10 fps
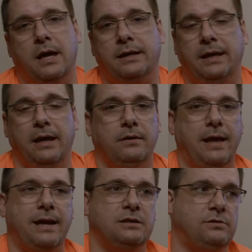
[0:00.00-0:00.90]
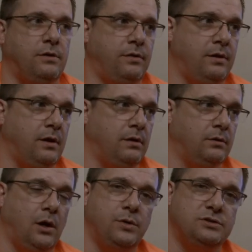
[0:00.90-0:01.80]
Again, that is the
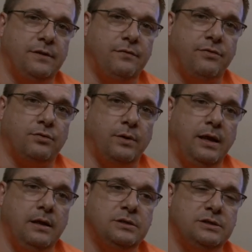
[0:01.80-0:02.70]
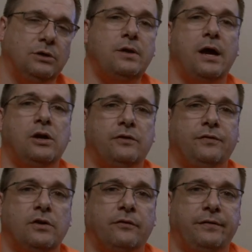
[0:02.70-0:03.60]
lowest of the three. Still not good for
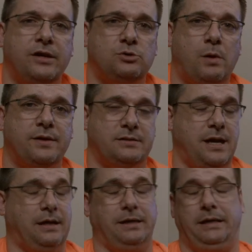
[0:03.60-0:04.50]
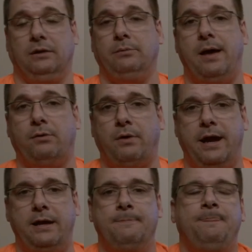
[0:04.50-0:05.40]
your fish. While it's not going to kill them
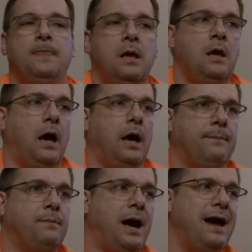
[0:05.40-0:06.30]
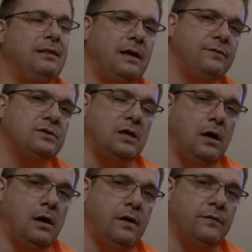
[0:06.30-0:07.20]
outright, high levels
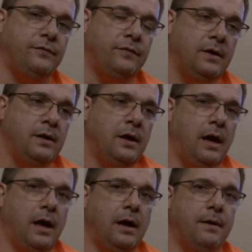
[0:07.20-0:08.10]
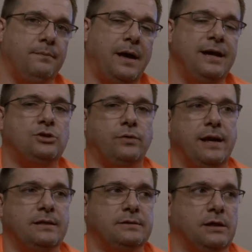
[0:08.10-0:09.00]
of
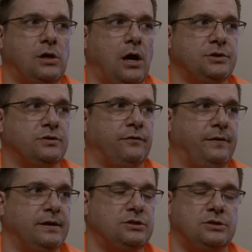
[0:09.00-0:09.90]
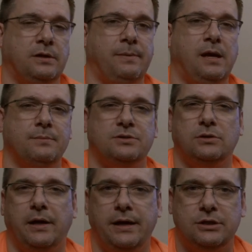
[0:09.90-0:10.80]
nitrates can cause your fish to become
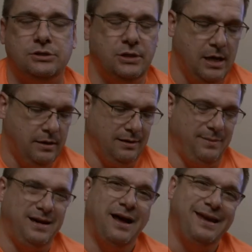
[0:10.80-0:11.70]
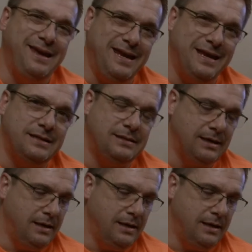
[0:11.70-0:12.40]
sluggish. They may not eat.